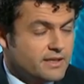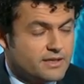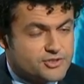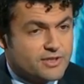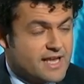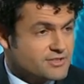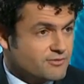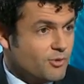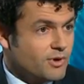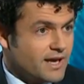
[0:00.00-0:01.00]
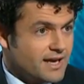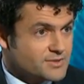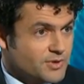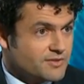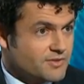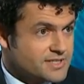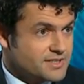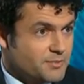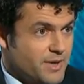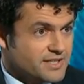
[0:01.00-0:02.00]
And certainly as a forecaster, whenever I
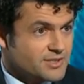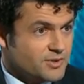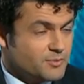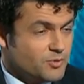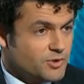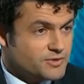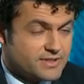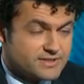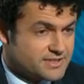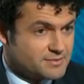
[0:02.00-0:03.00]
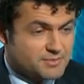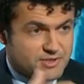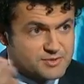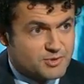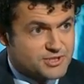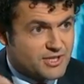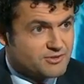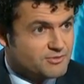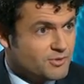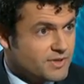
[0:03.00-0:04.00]
see the banks lower their mortgage rates, I simply just push out
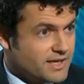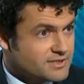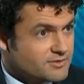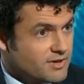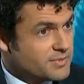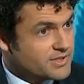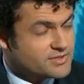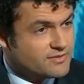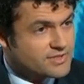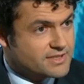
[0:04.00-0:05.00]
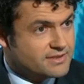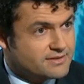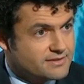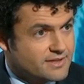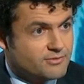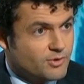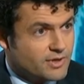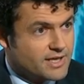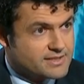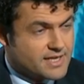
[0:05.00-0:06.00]
the forecast, right? Because obviously a
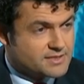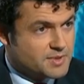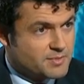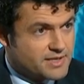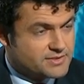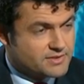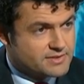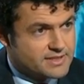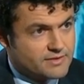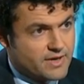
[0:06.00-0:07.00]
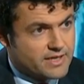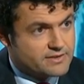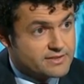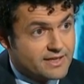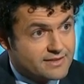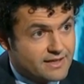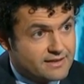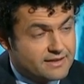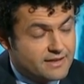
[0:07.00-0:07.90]
forecast has to be based on key factors like that.